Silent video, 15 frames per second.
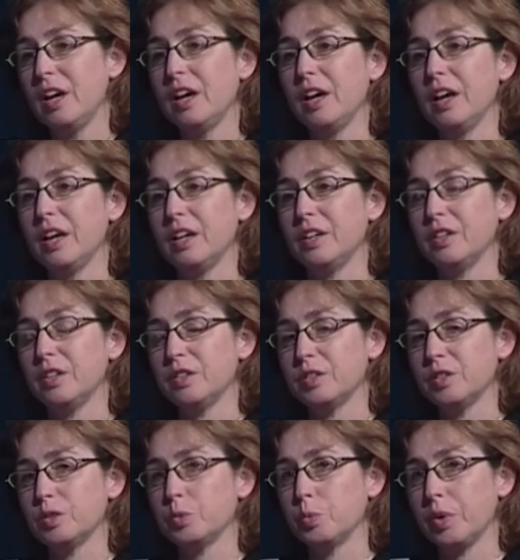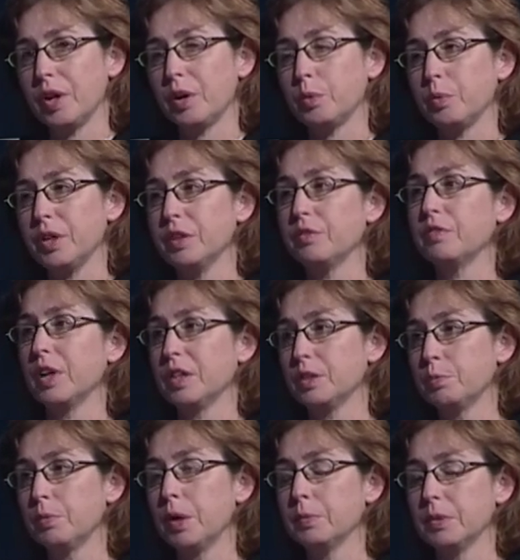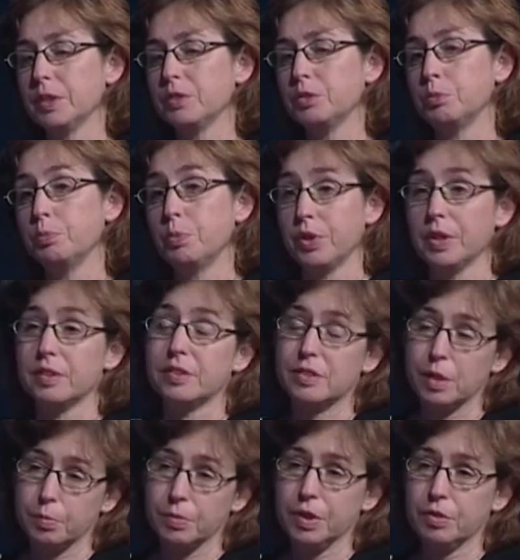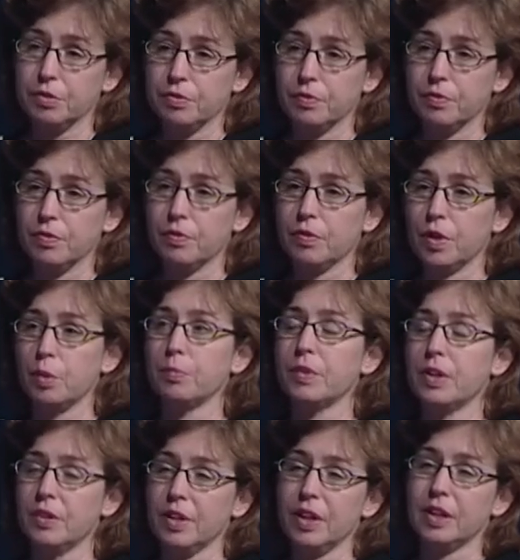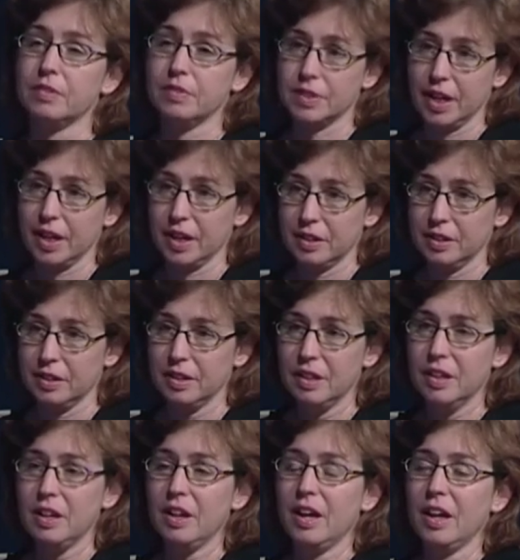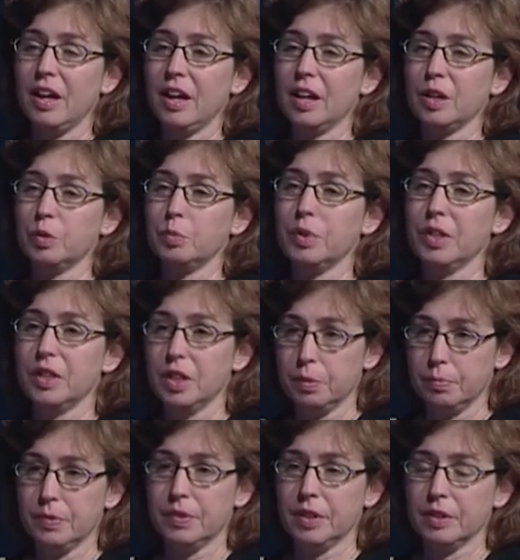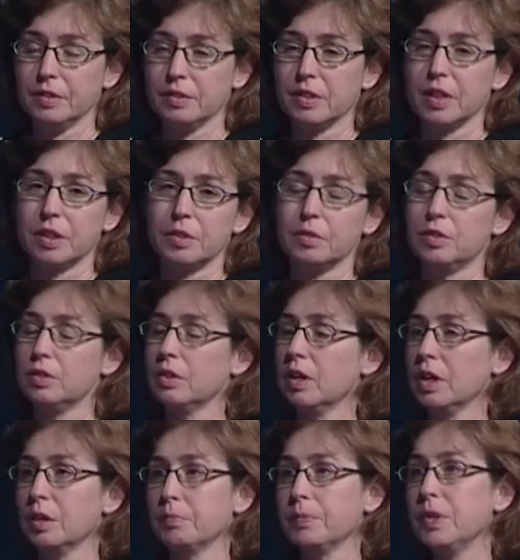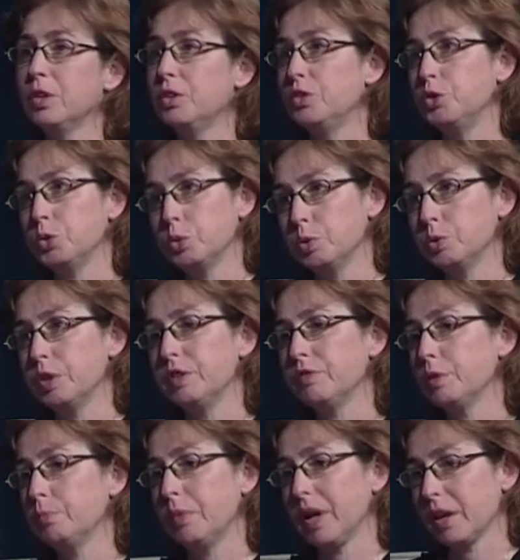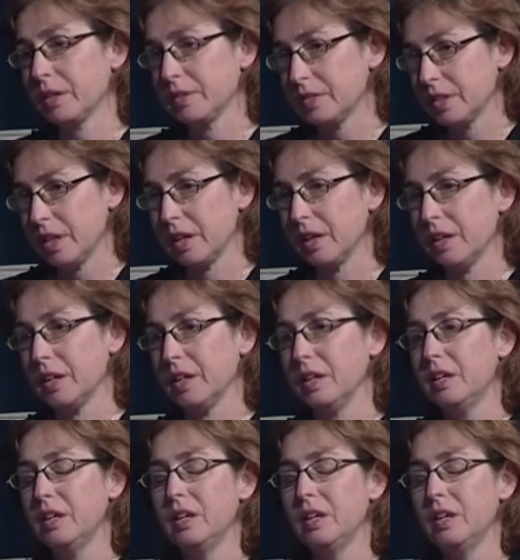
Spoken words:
And this is where we invite the public to bring something from their native land. And we keep things like jewelry from Pakistan,